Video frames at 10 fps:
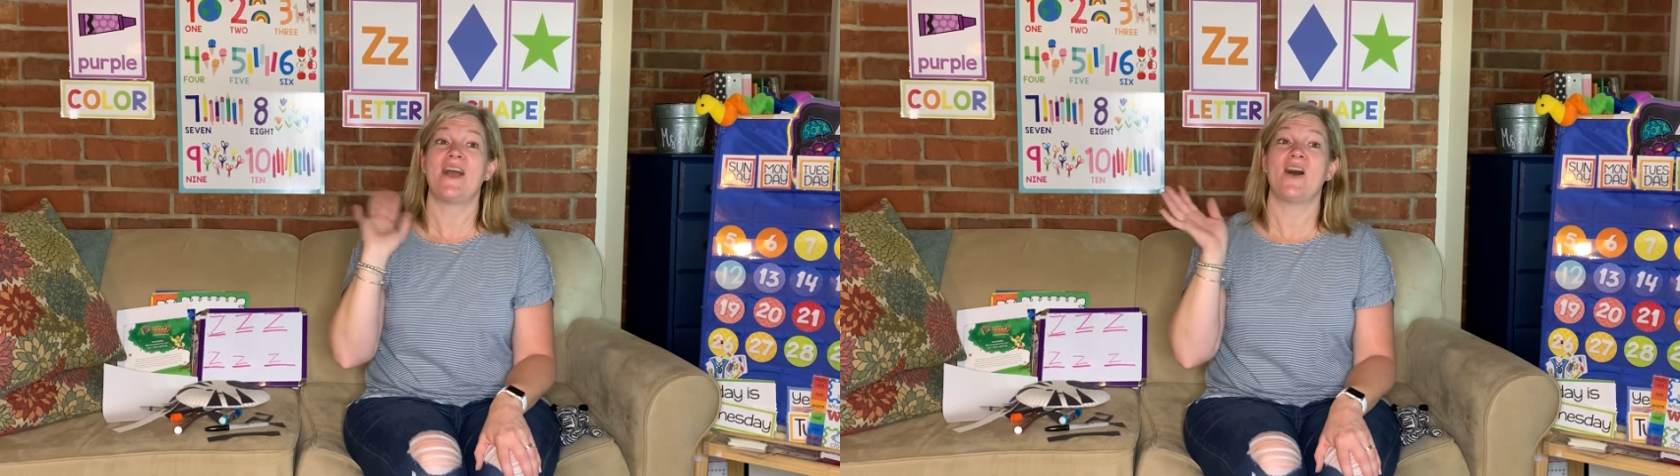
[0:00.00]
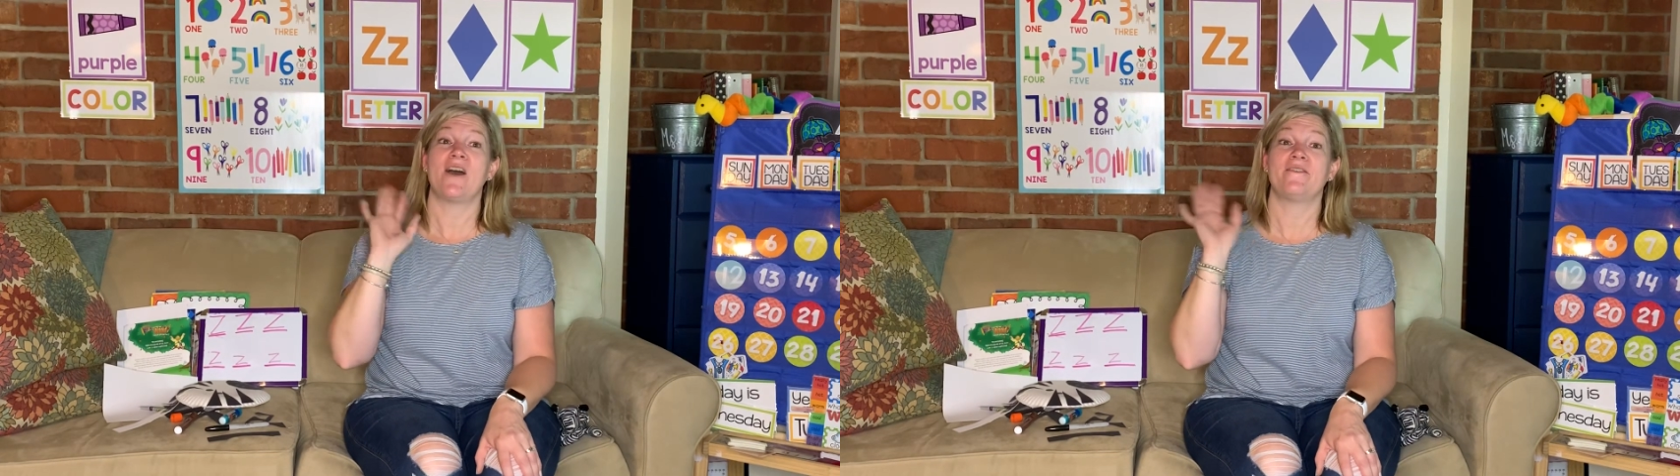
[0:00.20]

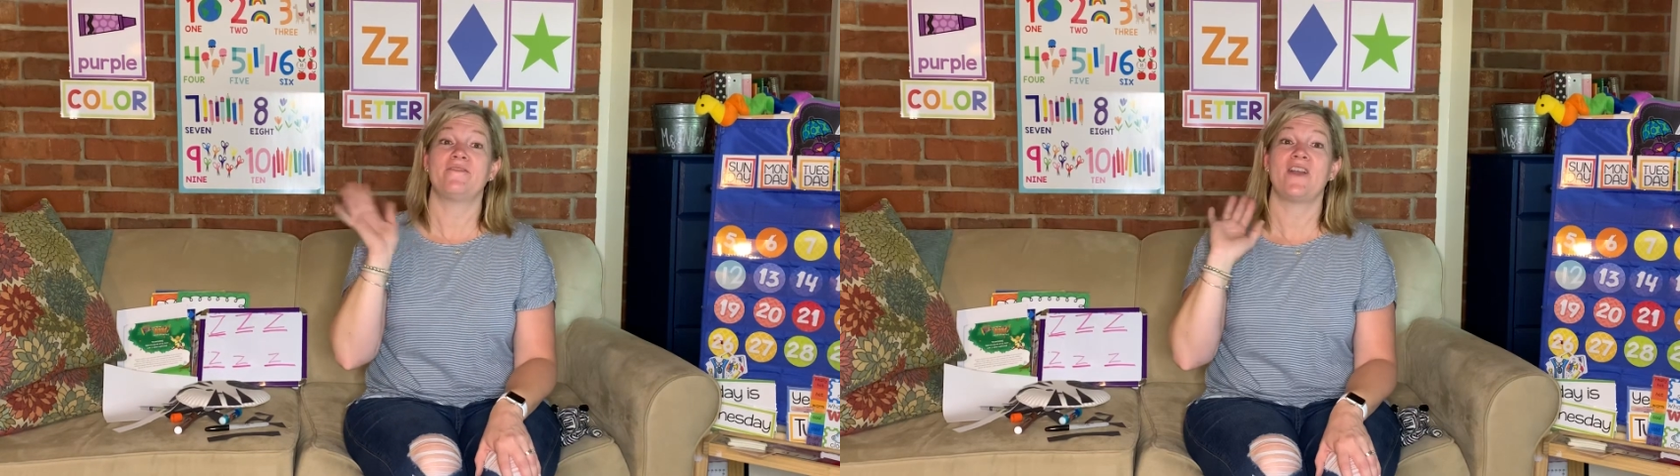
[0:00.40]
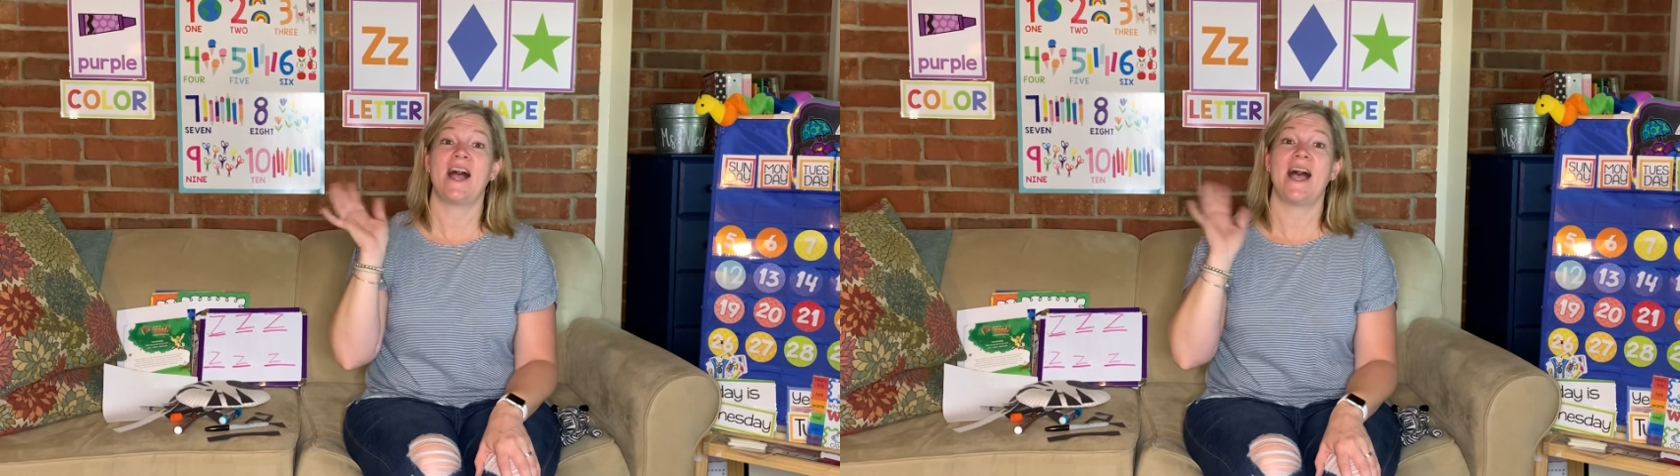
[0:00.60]
on
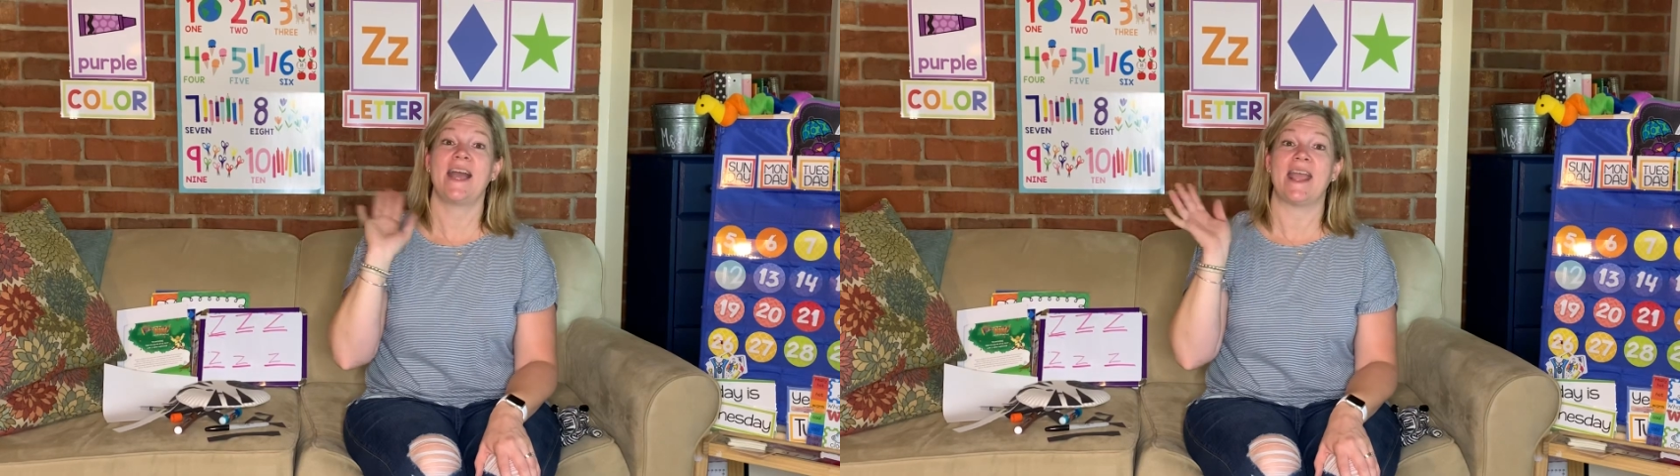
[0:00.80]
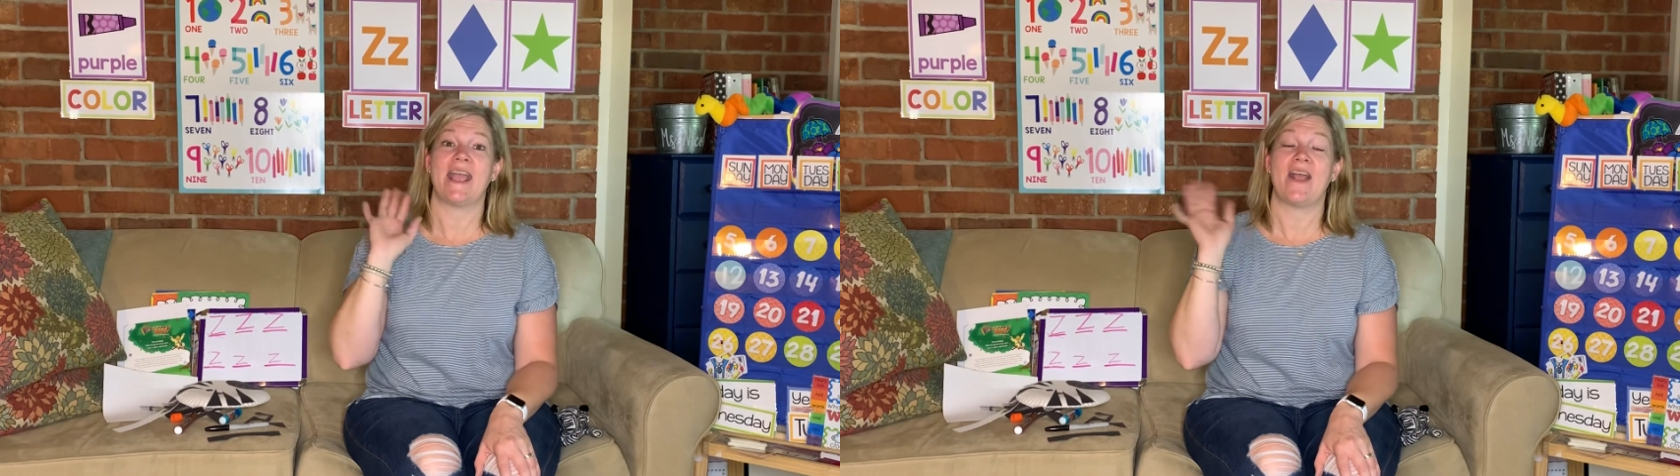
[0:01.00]

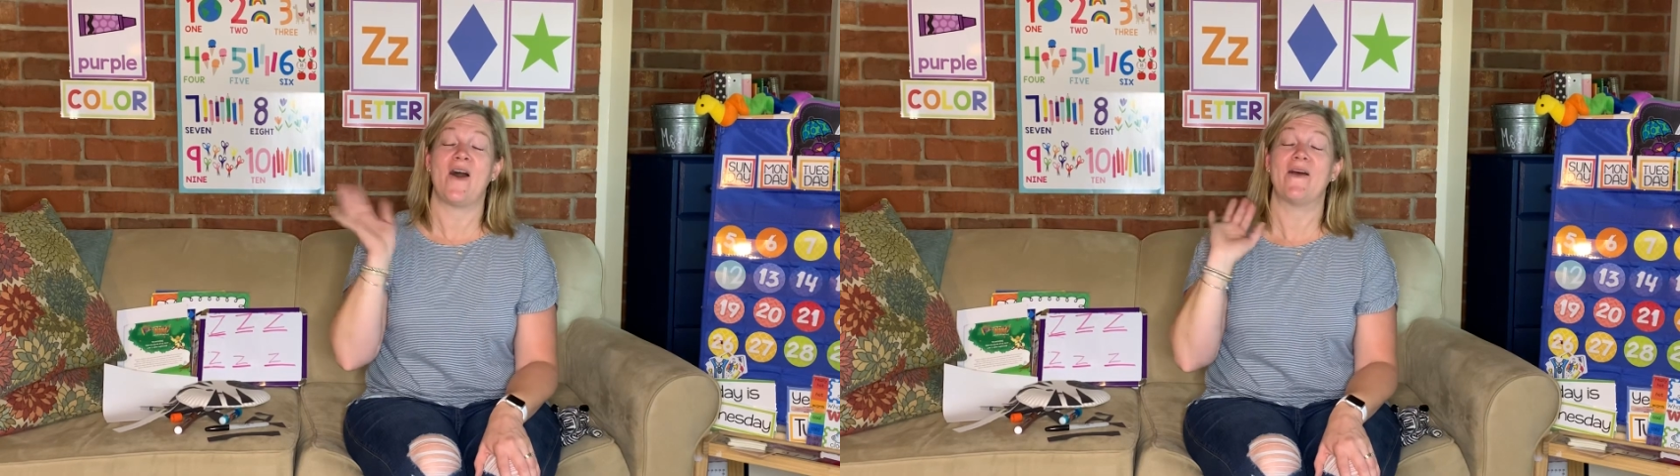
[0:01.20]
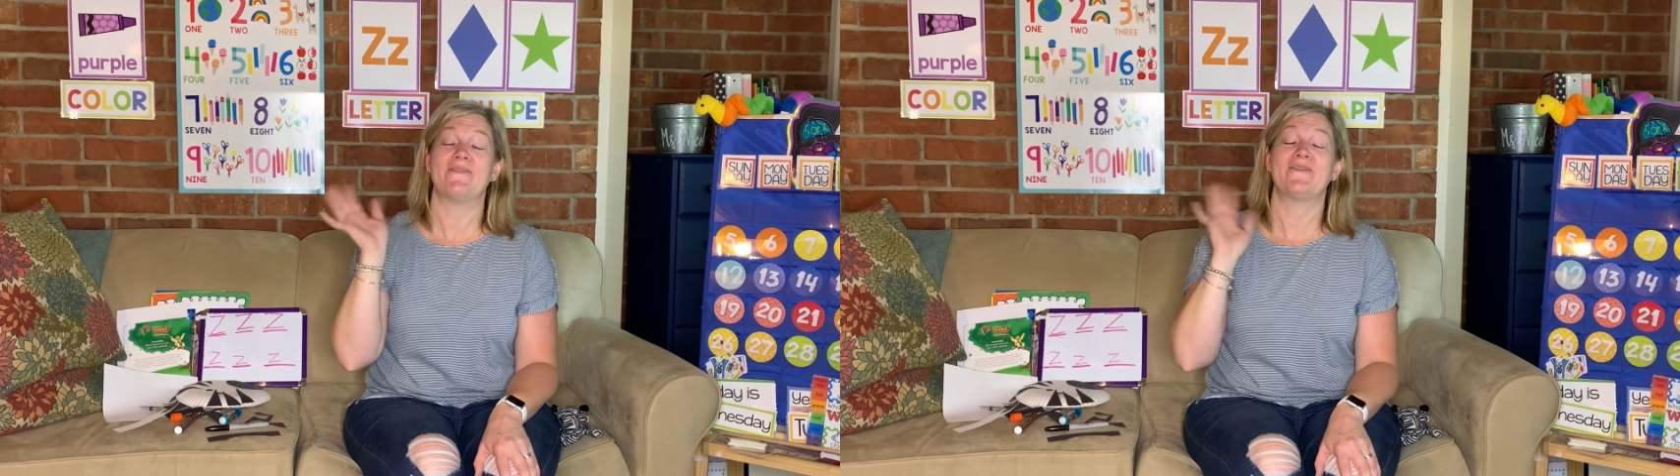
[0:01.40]
Friday,
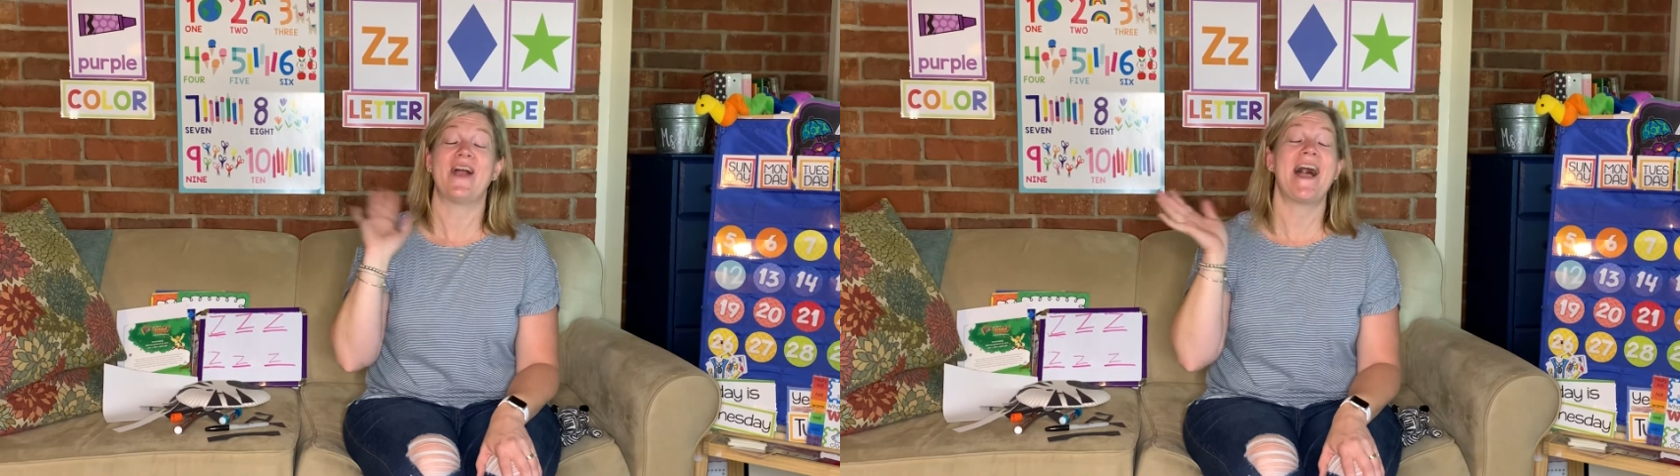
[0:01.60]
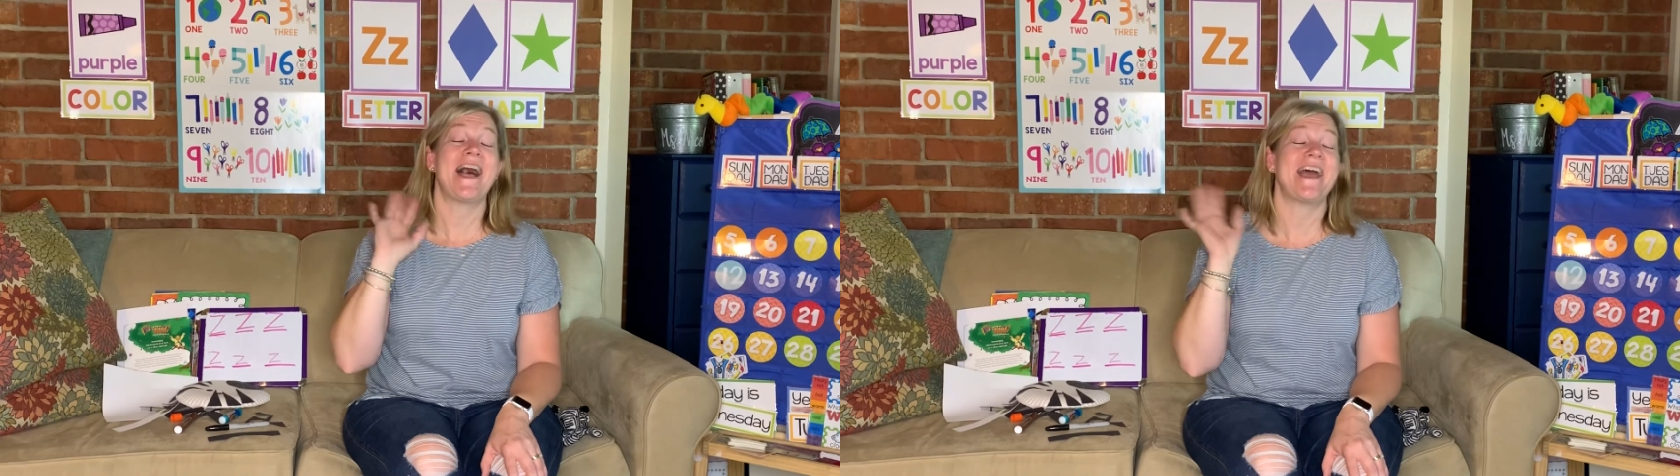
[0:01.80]
on
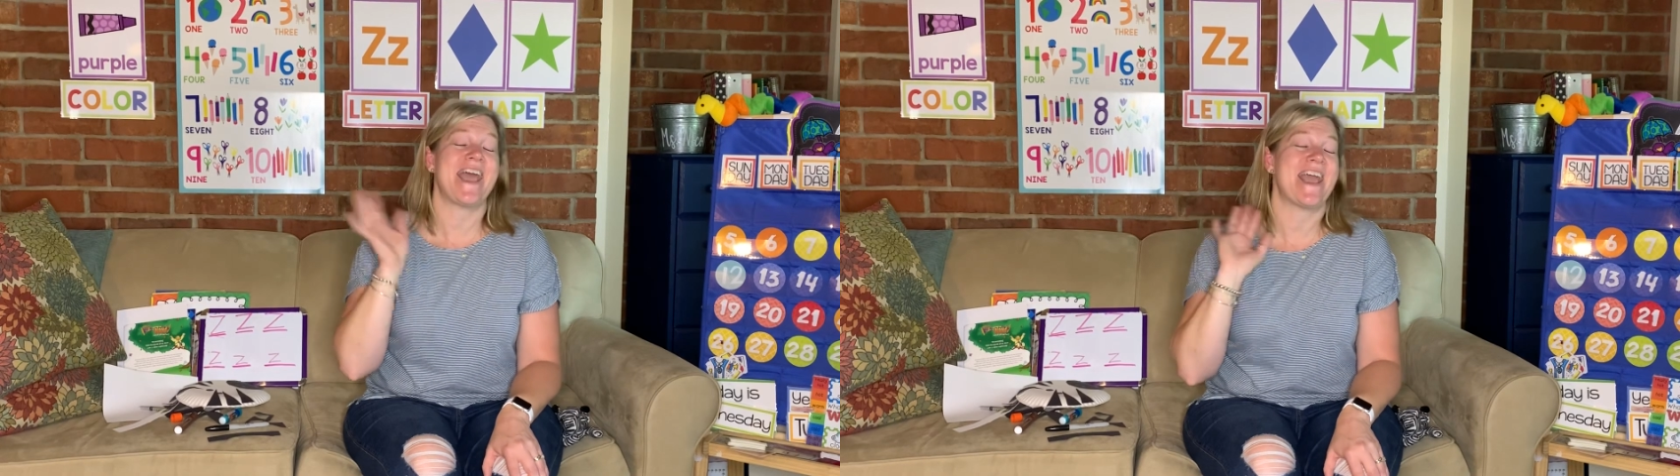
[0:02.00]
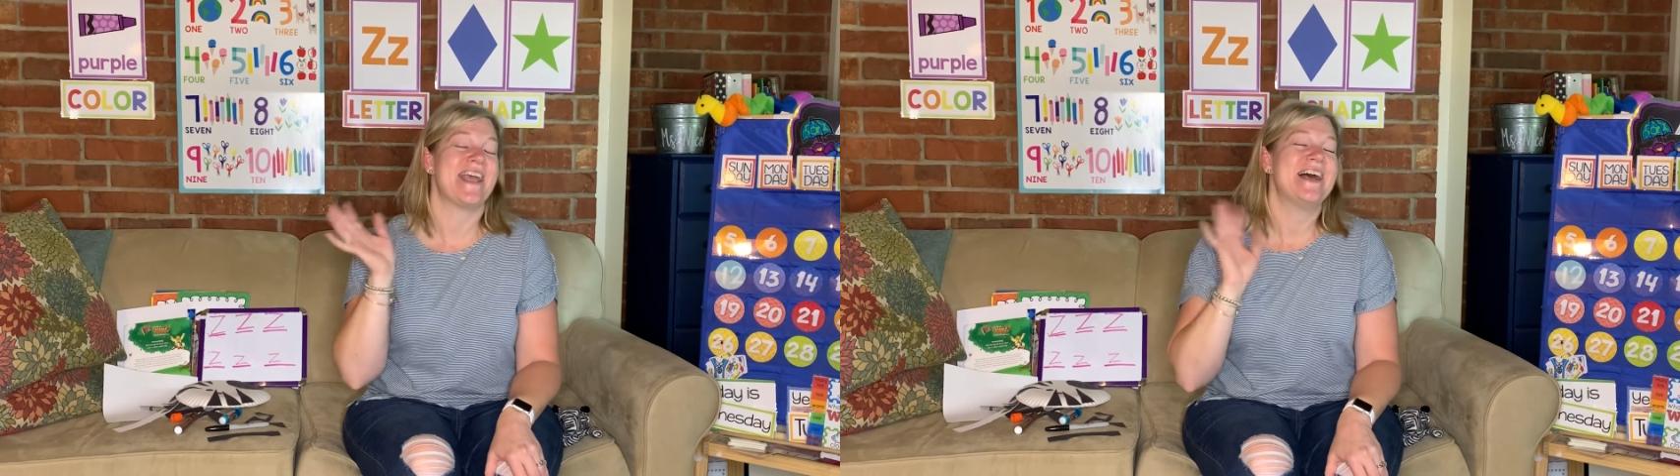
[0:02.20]

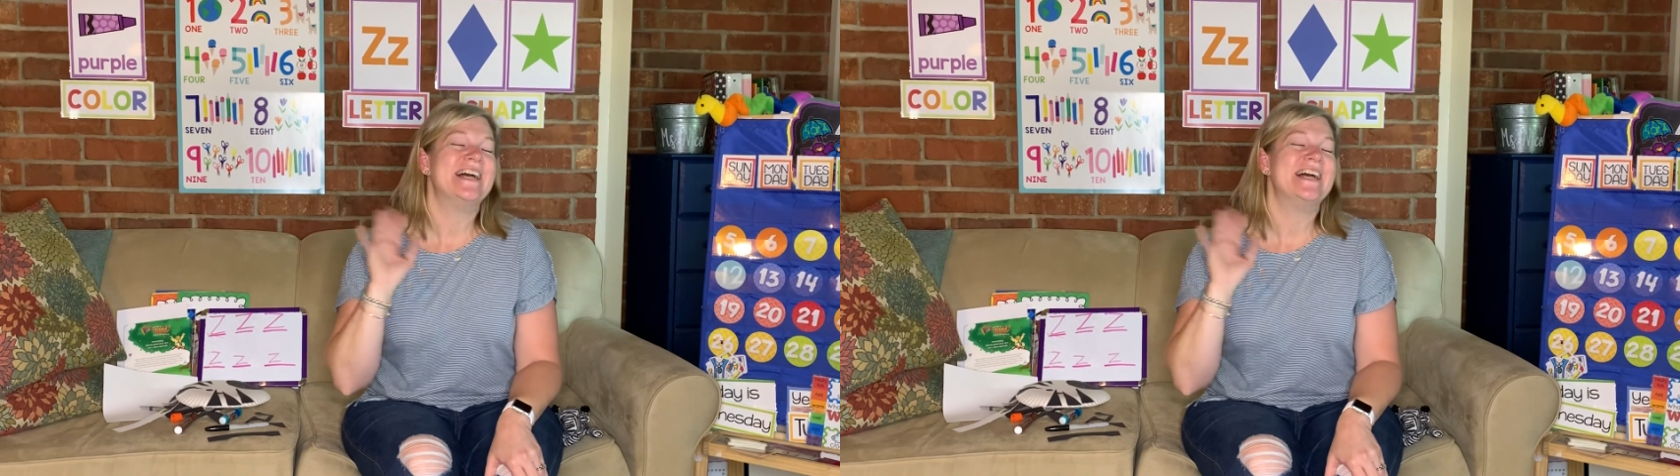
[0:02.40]
Friday.